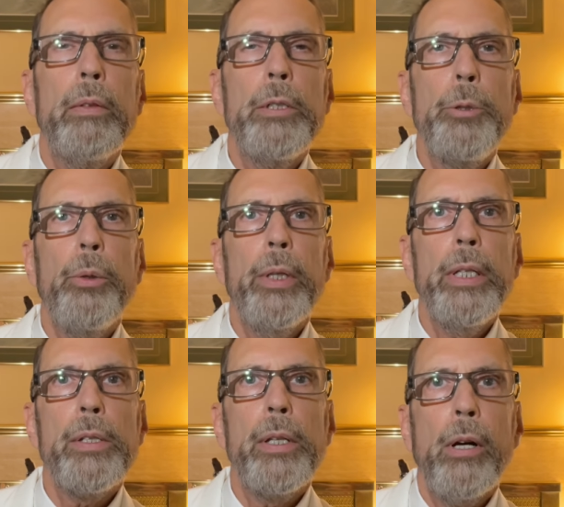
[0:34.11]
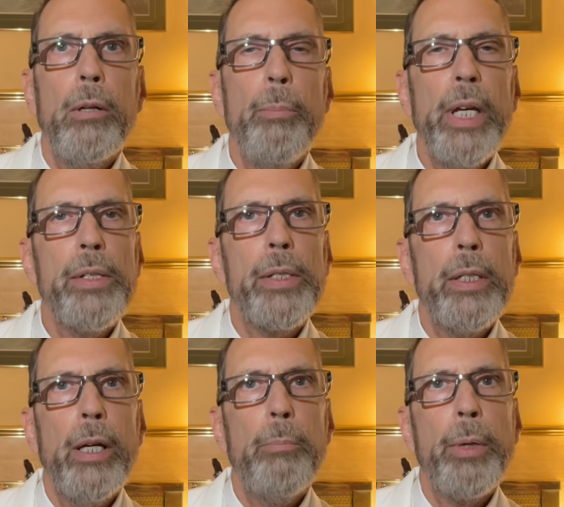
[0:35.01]
joints are messed
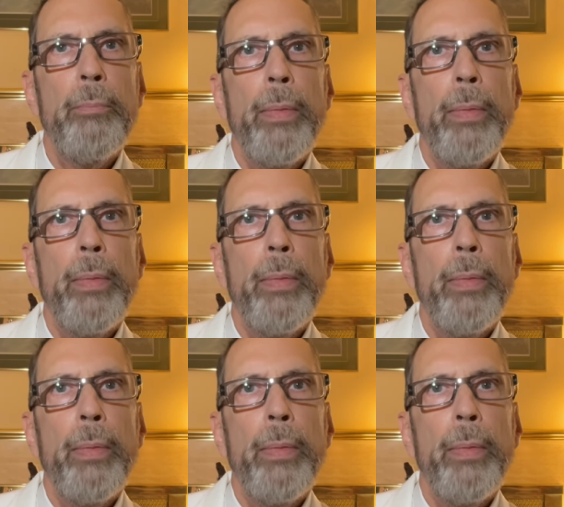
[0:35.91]
up,